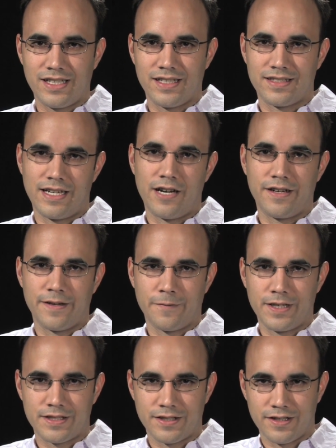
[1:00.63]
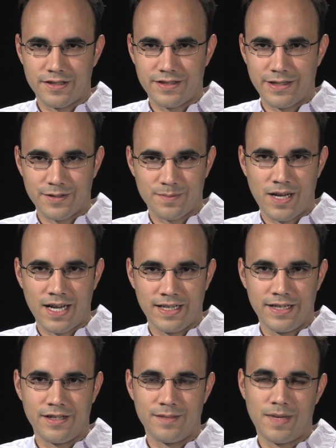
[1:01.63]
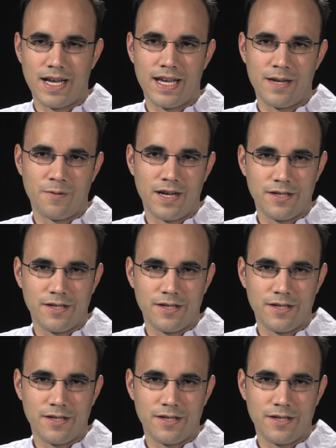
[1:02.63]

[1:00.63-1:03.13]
is an area of research that was pioneered by N Y